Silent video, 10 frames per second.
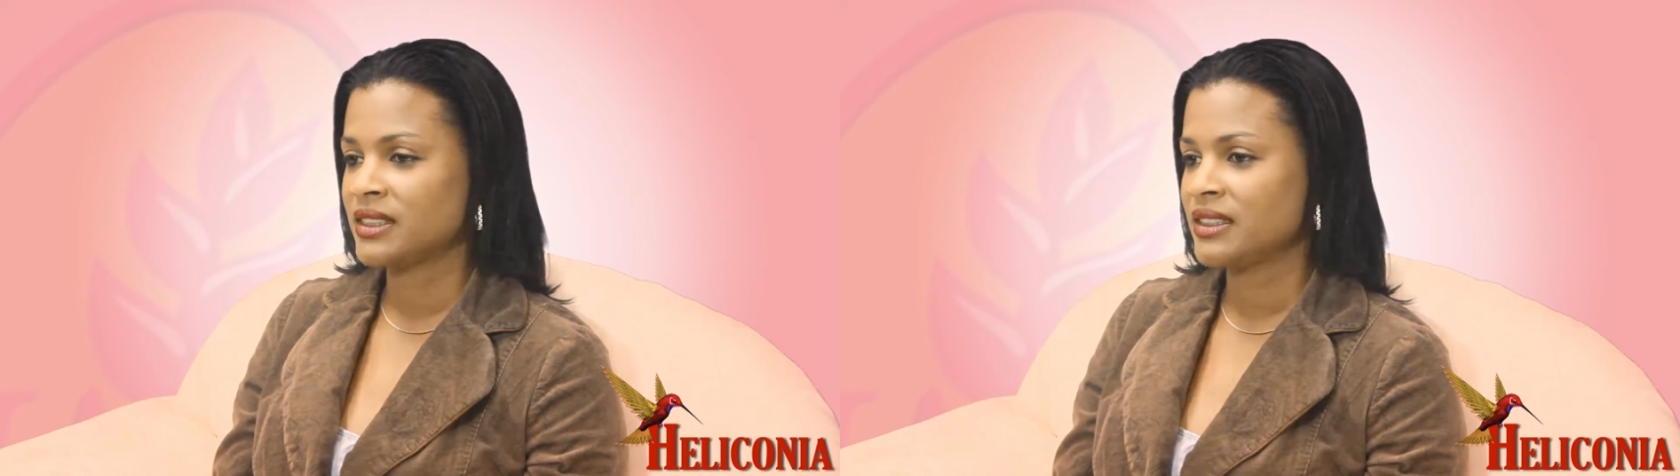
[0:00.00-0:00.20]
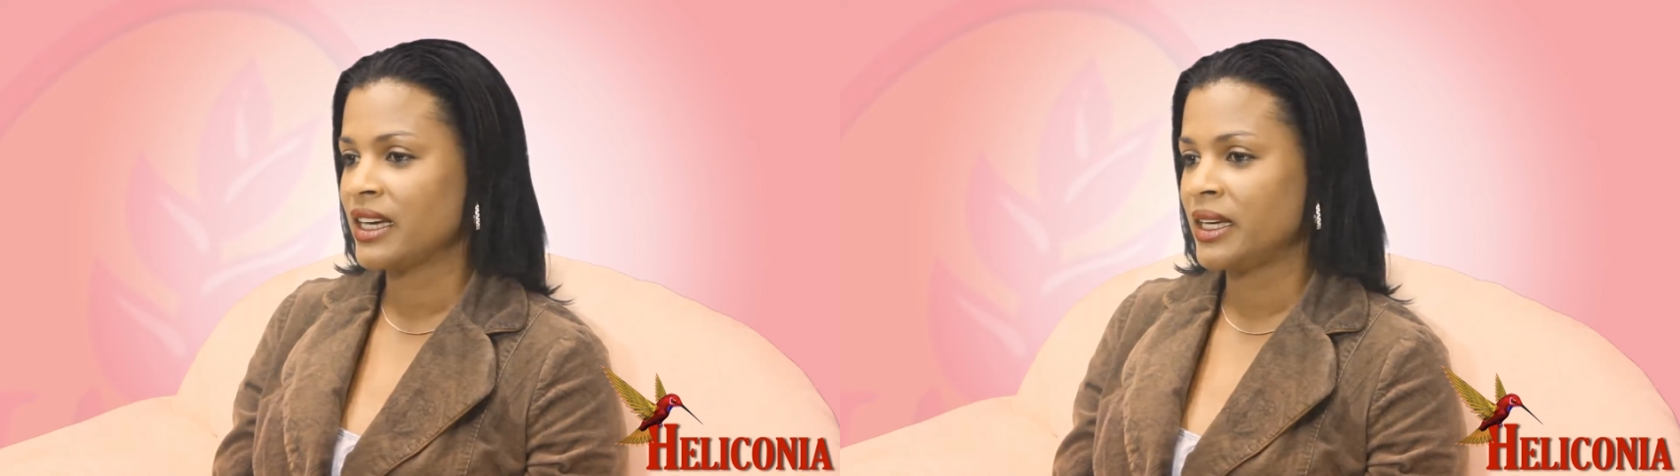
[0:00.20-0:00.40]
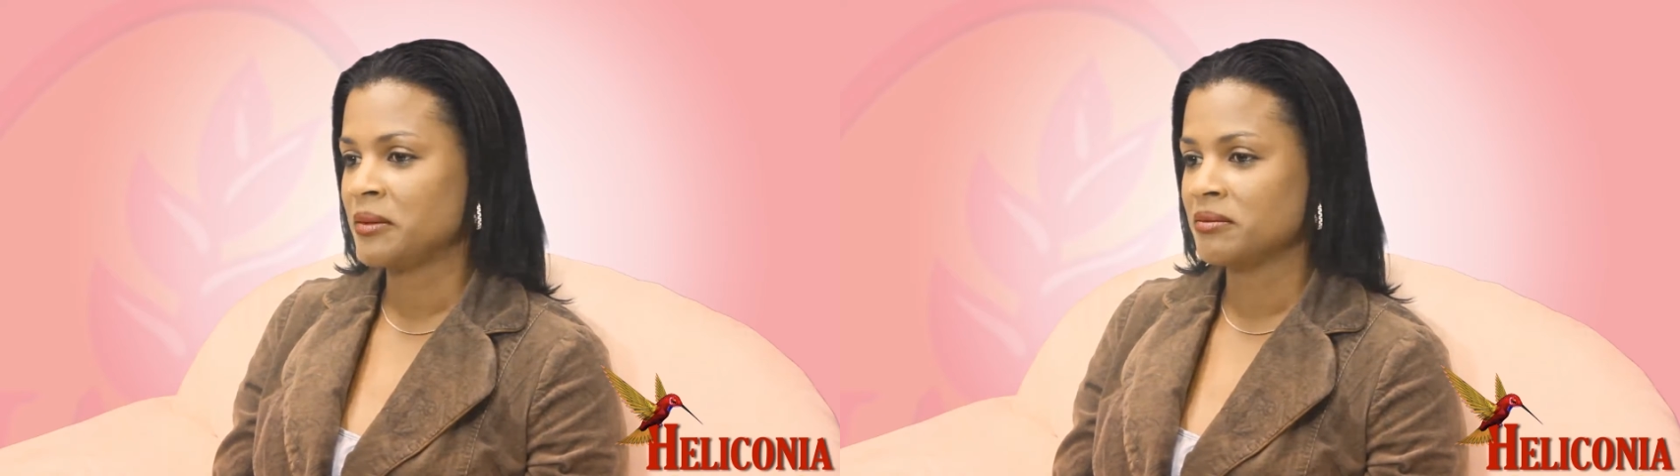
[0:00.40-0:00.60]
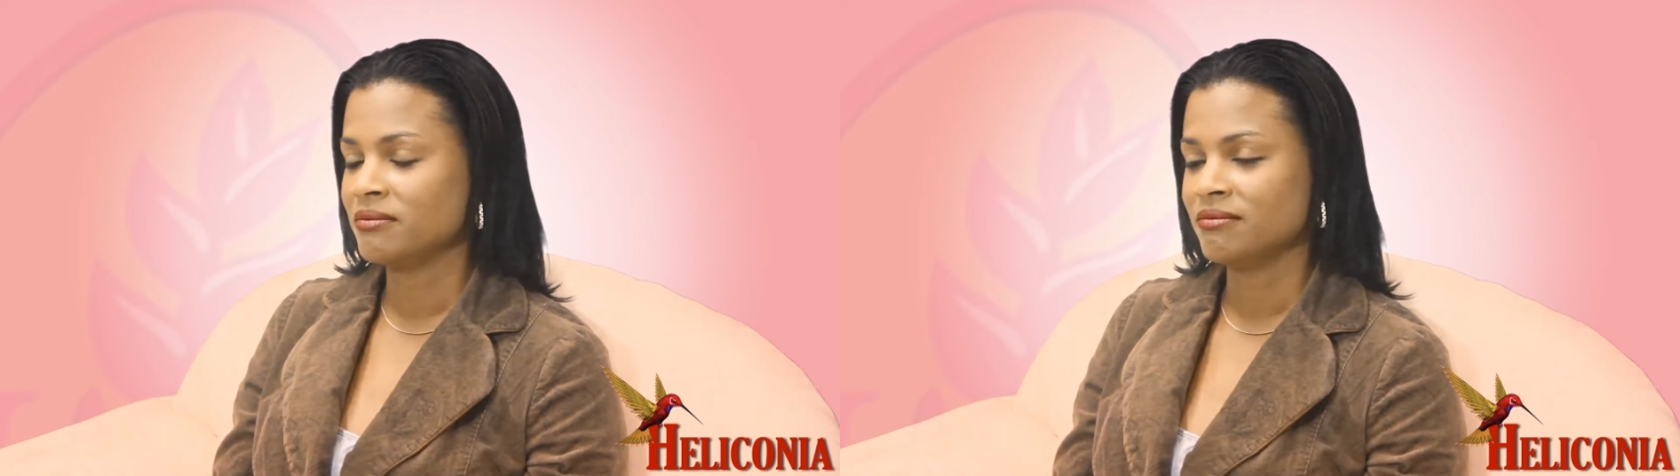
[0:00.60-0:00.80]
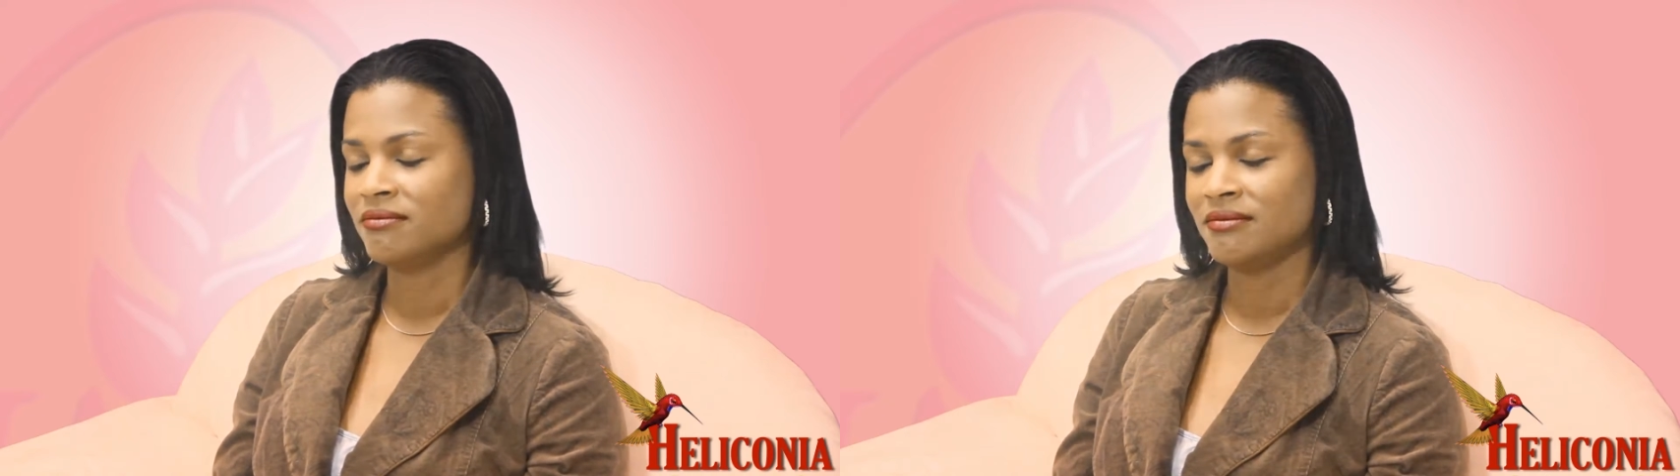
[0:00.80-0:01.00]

time